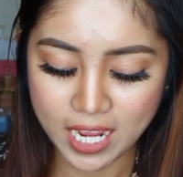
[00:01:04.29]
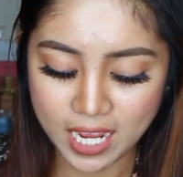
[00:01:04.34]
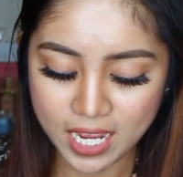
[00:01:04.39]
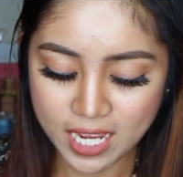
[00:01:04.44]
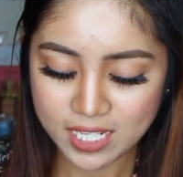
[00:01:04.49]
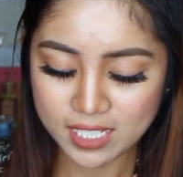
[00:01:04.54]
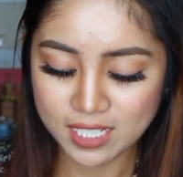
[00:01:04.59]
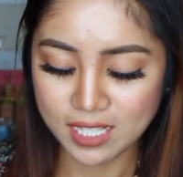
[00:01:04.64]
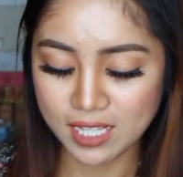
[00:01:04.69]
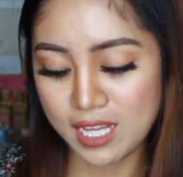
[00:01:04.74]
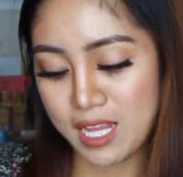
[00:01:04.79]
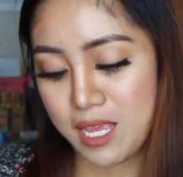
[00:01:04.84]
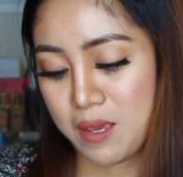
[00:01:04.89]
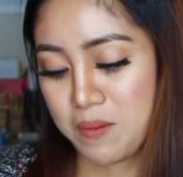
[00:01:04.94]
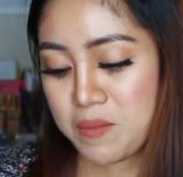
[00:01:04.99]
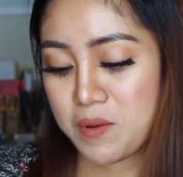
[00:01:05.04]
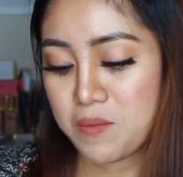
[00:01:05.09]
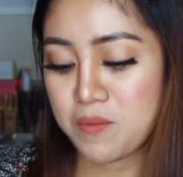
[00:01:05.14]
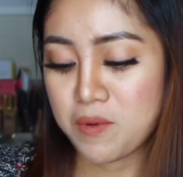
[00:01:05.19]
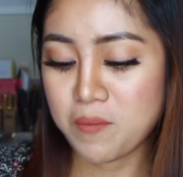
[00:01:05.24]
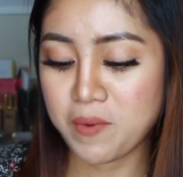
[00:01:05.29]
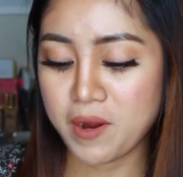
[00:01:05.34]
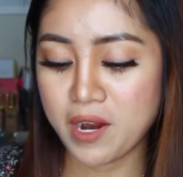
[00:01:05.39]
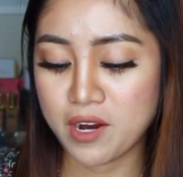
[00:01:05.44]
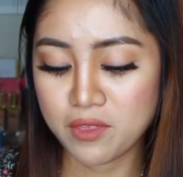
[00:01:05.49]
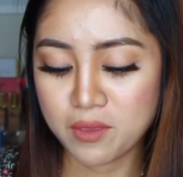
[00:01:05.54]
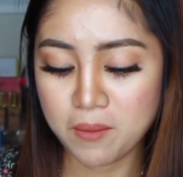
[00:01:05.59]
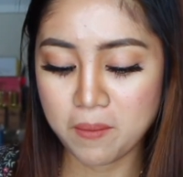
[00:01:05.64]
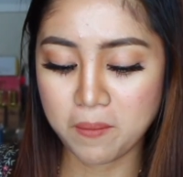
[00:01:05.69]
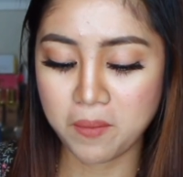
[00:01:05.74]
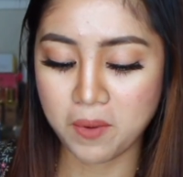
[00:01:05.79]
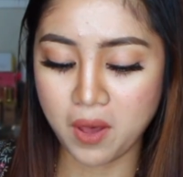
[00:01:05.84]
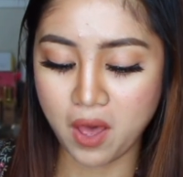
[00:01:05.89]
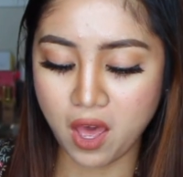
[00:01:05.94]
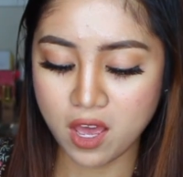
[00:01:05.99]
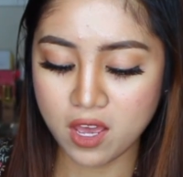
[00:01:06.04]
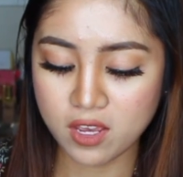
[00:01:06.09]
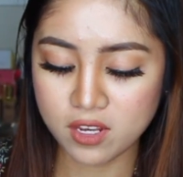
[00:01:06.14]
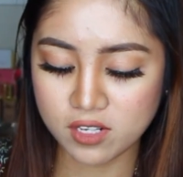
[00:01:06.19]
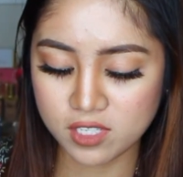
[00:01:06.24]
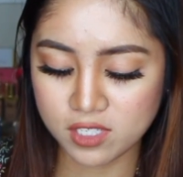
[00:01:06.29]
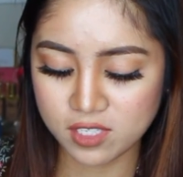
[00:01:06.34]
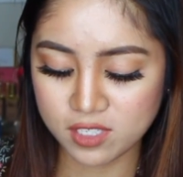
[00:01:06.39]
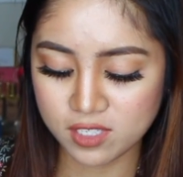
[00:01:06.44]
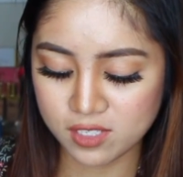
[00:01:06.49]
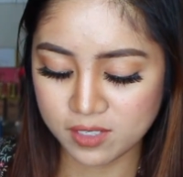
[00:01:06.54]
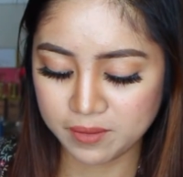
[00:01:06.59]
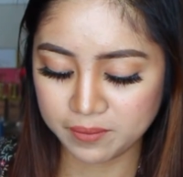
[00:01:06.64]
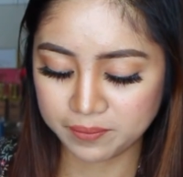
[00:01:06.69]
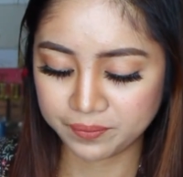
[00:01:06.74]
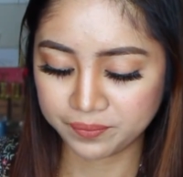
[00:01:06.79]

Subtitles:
is, let me prepare the box.